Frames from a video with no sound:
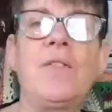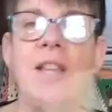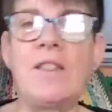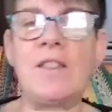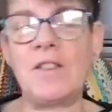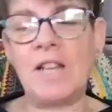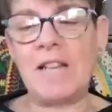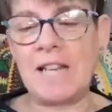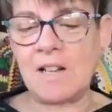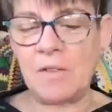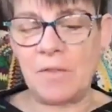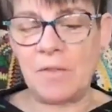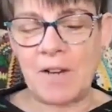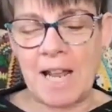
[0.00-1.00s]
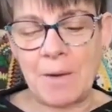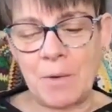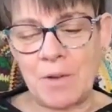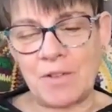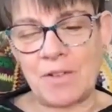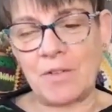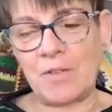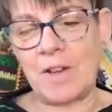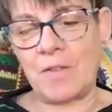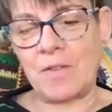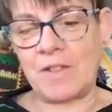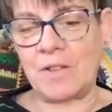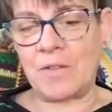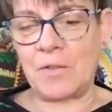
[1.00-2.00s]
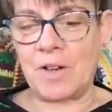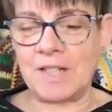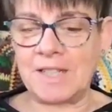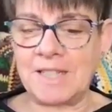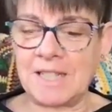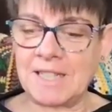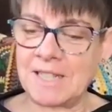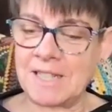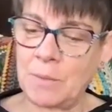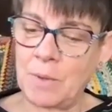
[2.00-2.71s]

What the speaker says: the little flowers of St. Francis.